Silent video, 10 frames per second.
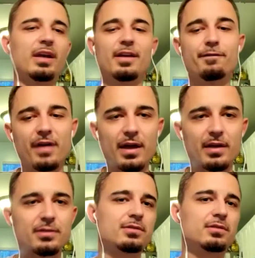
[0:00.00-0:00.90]
You might
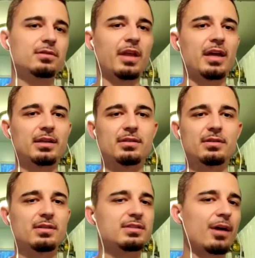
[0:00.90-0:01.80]
invest like
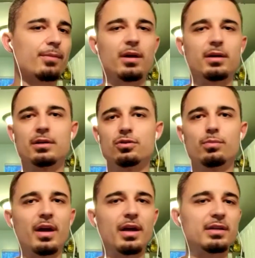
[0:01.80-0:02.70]
in the stock
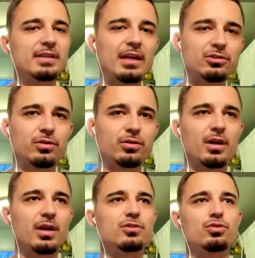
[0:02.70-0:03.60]
market. You might day
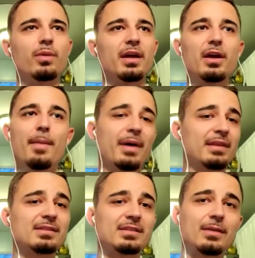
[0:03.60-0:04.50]
trade. You might,
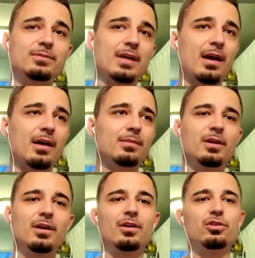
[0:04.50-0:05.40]
but at the same
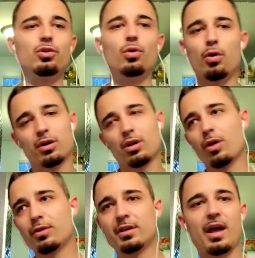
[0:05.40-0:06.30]
time, you own a
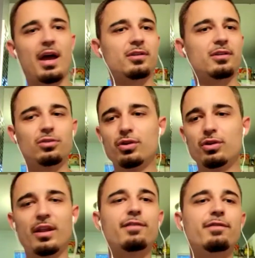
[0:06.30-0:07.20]
clothing line. You know,
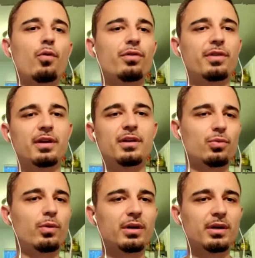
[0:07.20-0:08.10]
you got like 4
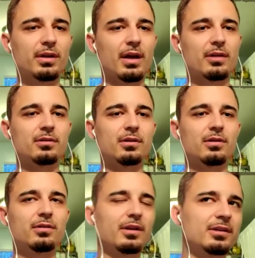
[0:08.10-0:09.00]
things you're working on, you
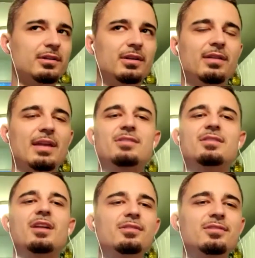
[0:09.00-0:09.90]
know, like
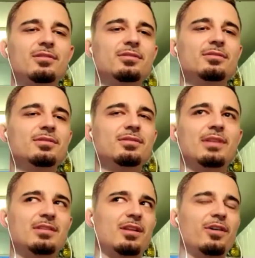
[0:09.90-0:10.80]
that's the hustle.
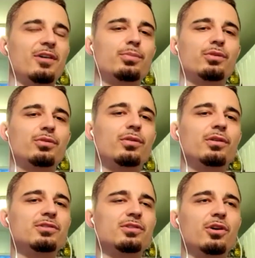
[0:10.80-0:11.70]
That's the hustlepreneur.